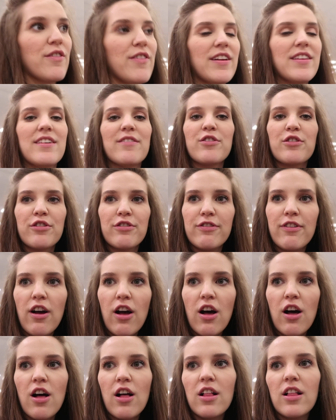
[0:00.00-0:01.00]
trying to find that for
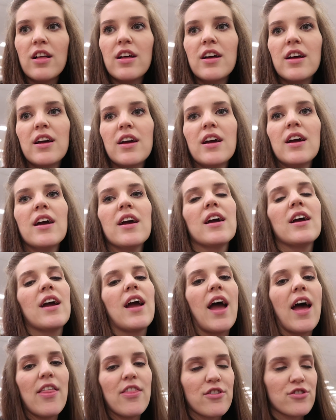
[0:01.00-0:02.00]
fall,
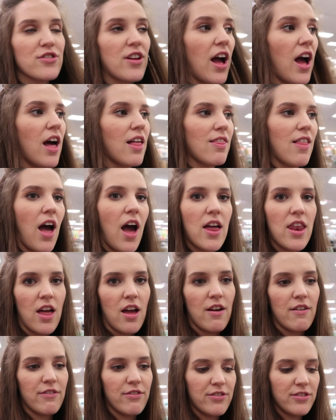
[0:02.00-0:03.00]
and there's not a lot
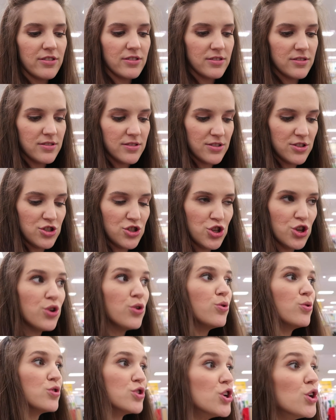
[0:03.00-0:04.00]
of
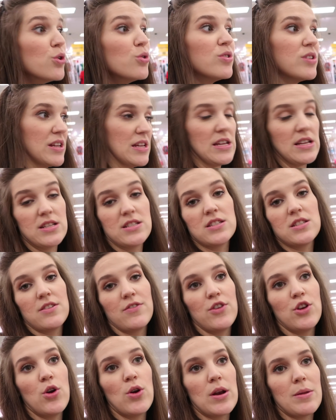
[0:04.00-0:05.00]
two tees,
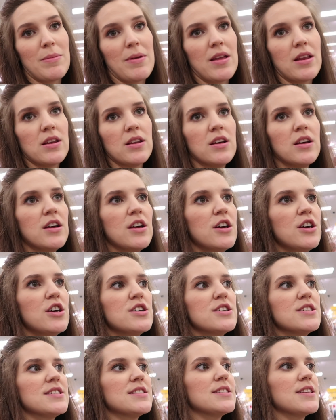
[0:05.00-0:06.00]
if you know what I mean.
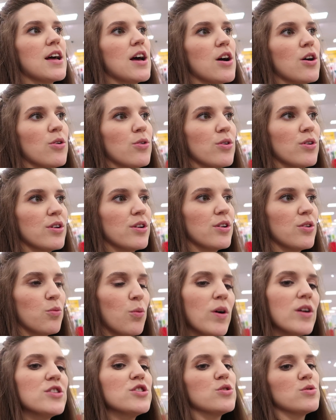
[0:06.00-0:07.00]
Just so
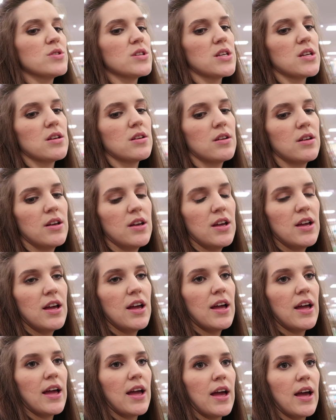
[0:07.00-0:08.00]
one two tee,
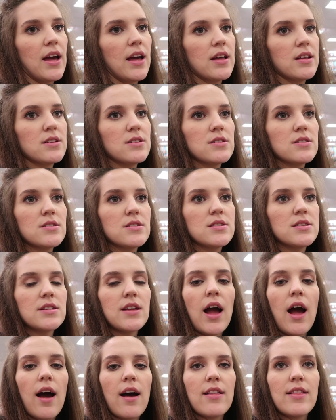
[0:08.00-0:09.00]
and
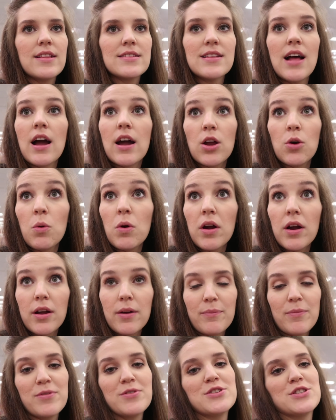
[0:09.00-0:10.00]
yeah, that's not gonna
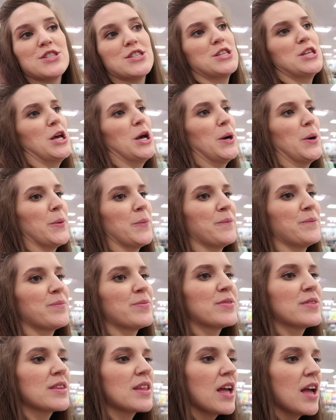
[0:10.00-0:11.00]
work. So
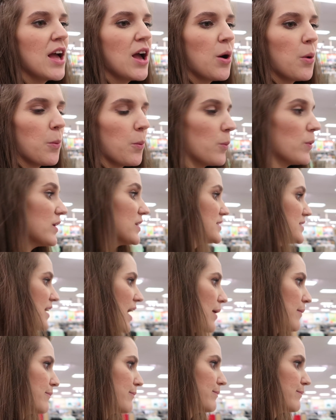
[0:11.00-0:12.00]
we
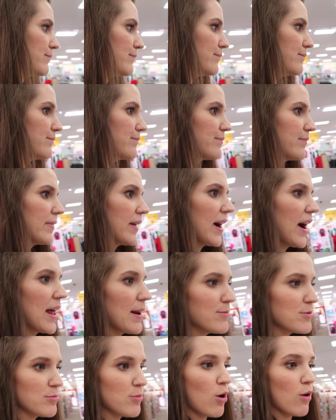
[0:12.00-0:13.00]
just I
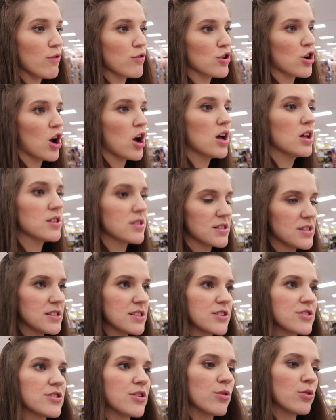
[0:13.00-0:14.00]
got them some overalls
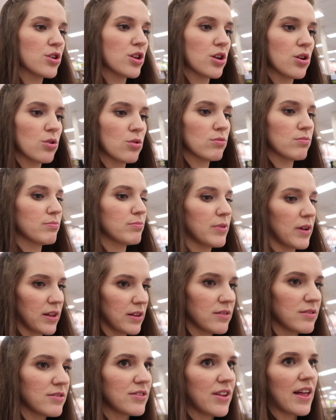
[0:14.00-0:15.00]
because they're so cute,
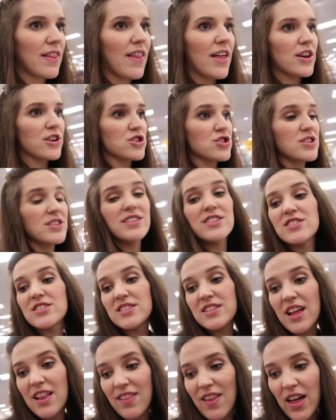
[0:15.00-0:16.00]
but not a lot of.
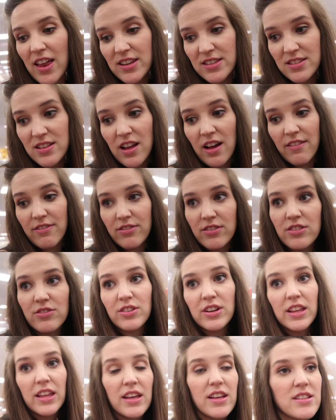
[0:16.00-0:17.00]
This is not a lot of stuff,
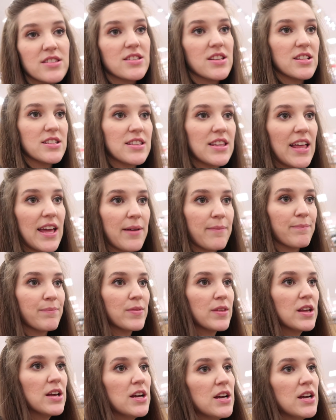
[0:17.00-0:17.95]
really. It's lame.